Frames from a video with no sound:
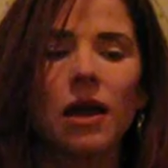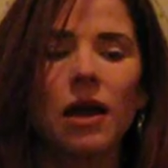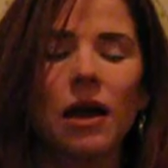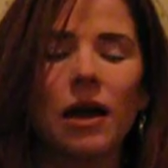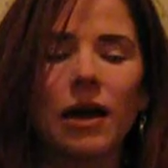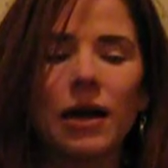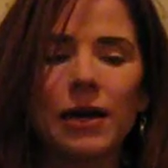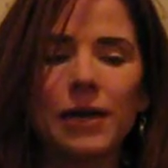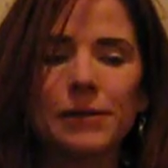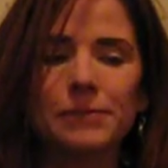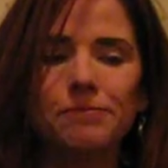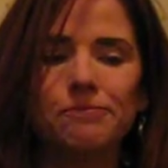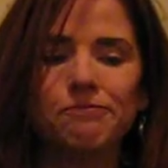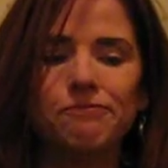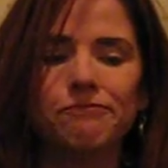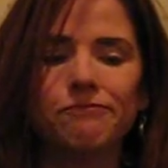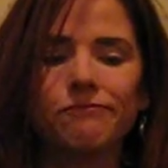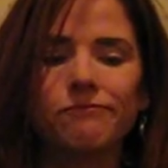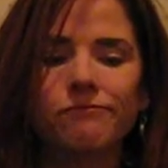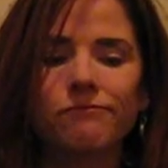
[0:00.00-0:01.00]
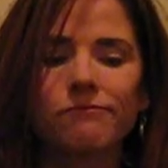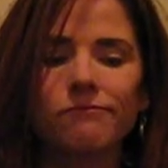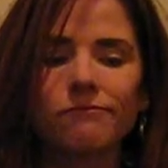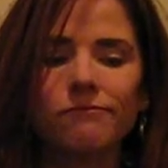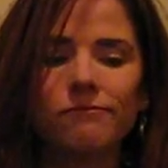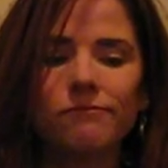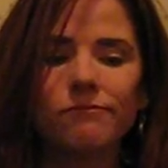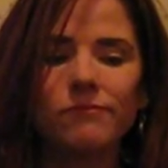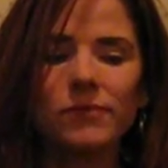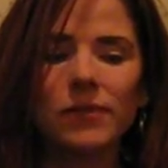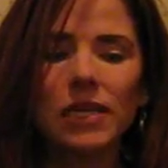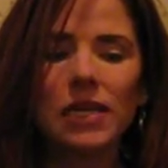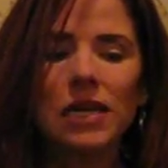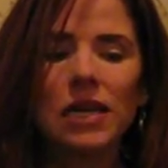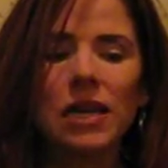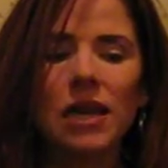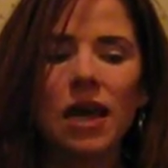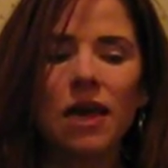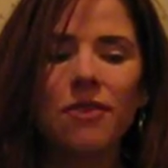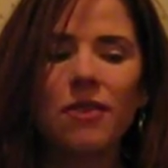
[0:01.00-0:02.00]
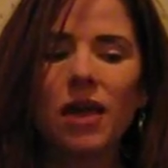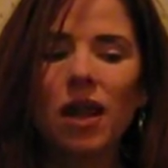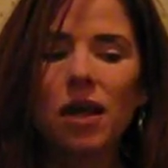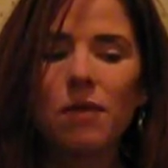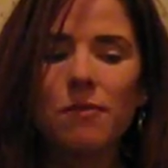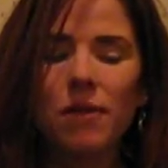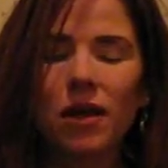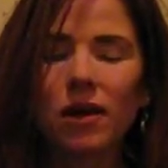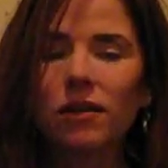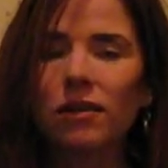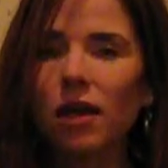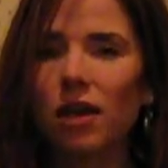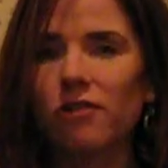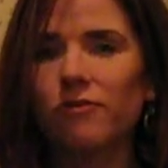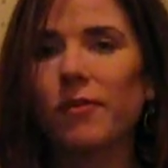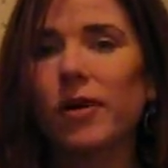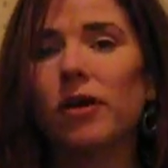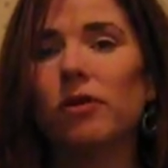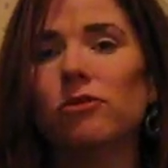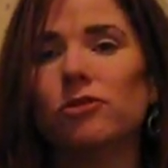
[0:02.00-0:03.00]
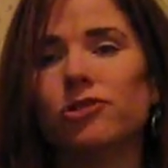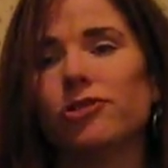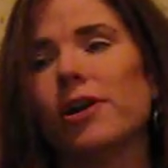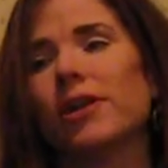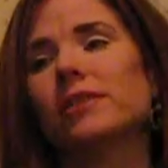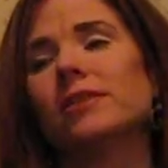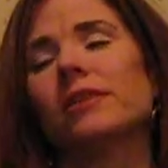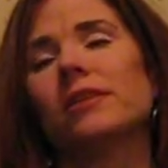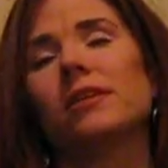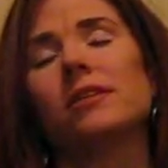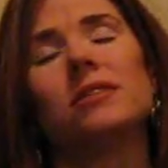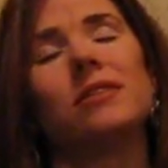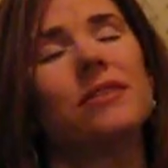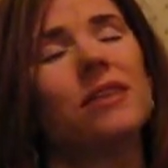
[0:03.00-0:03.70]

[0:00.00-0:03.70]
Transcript: And then I make a lot of my own dressings.